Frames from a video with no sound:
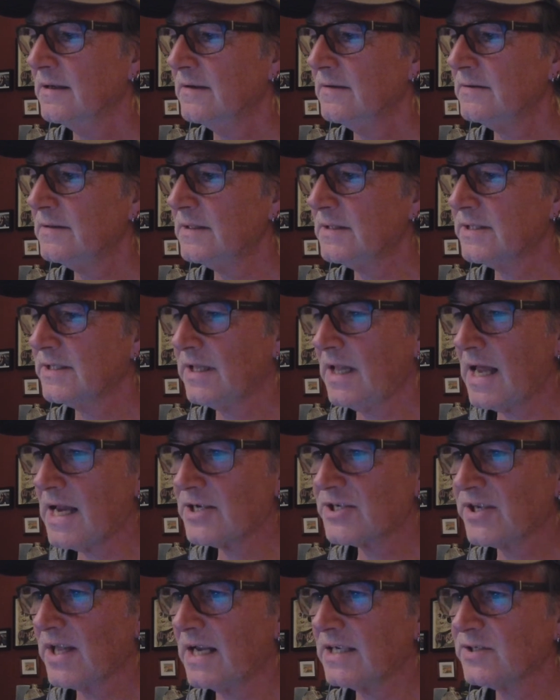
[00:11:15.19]
It's a
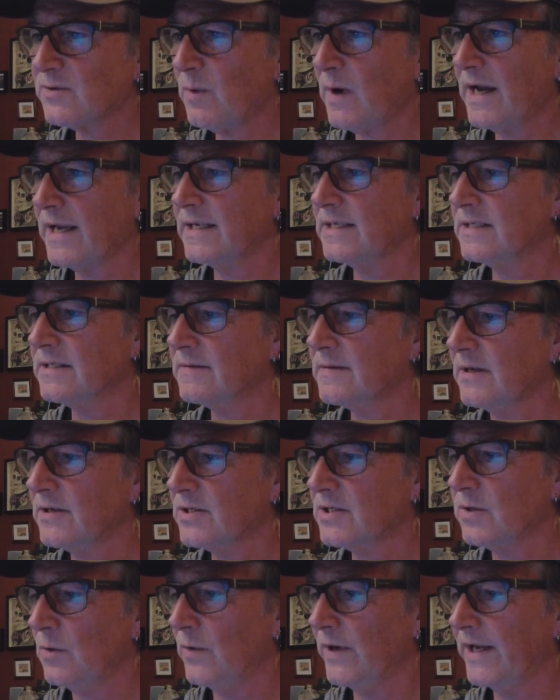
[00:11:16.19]
slash. That's why he's
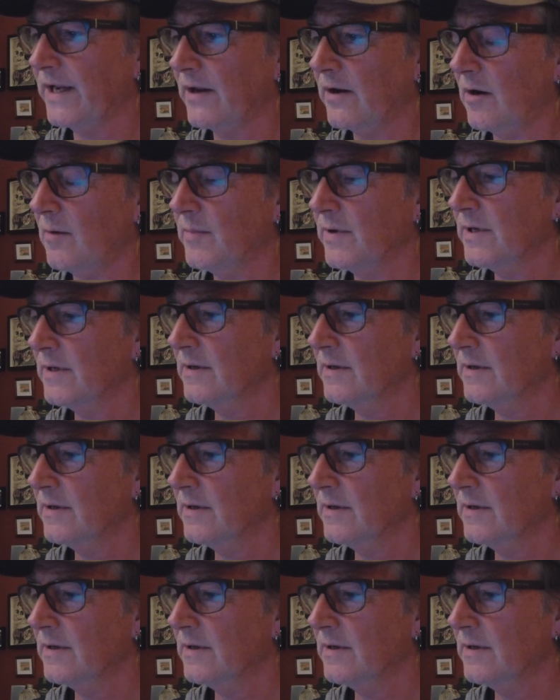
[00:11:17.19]
slow to get up.